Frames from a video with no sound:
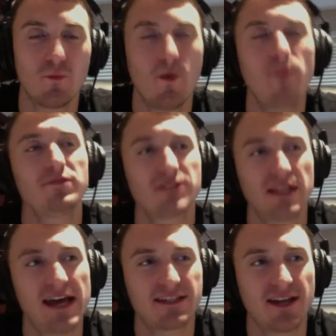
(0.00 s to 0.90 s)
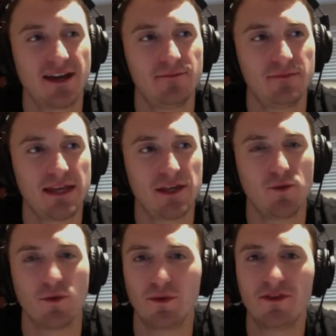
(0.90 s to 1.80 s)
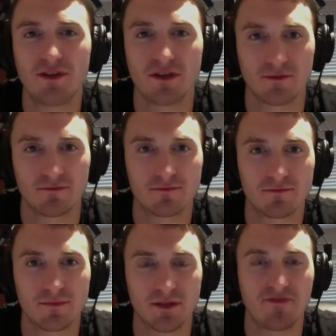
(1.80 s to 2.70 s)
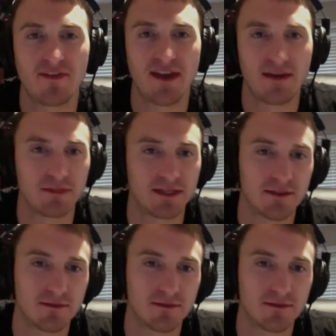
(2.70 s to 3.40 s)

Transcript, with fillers: When was the last time that you were with your your family?